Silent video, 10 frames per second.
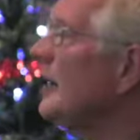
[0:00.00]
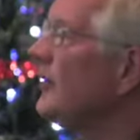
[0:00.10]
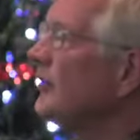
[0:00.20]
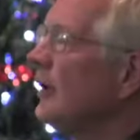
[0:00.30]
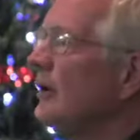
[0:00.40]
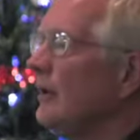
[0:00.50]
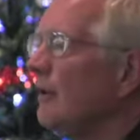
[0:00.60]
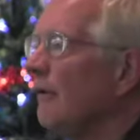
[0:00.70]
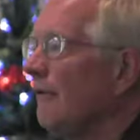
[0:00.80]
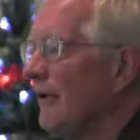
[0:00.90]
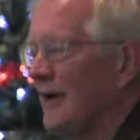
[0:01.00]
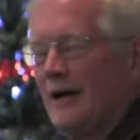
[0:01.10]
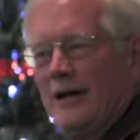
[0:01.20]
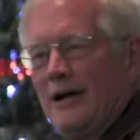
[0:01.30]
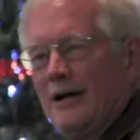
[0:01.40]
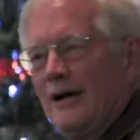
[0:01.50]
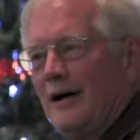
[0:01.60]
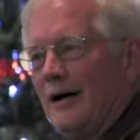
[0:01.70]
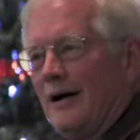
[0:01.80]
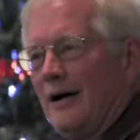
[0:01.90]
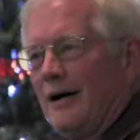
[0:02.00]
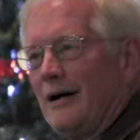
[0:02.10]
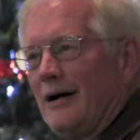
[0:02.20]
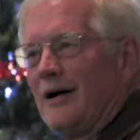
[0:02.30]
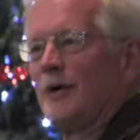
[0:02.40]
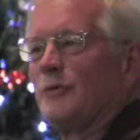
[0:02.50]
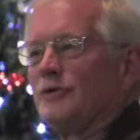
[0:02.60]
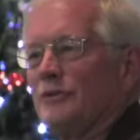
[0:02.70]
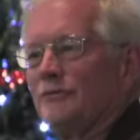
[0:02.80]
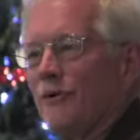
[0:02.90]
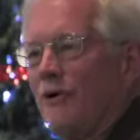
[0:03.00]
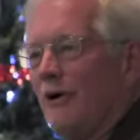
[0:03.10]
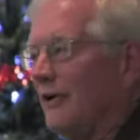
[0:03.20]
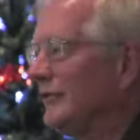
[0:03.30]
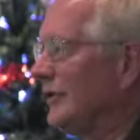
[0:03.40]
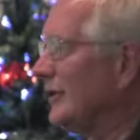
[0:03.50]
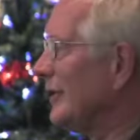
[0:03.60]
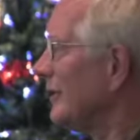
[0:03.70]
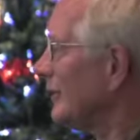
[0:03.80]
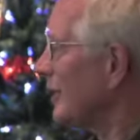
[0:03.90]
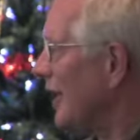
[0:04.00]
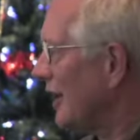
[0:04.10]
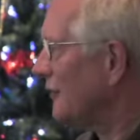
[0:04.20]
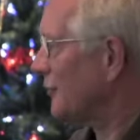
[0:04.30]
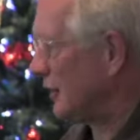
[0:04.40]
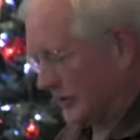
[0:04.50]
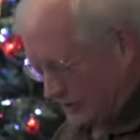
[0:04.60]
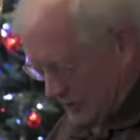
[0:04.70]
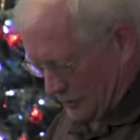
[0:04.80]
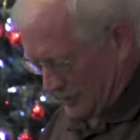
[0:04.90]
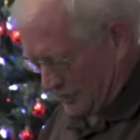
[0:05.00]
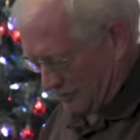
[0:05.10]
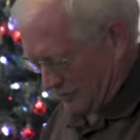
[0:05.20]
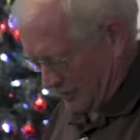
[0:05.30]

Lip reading: he said, you know, I was involved in a conference that was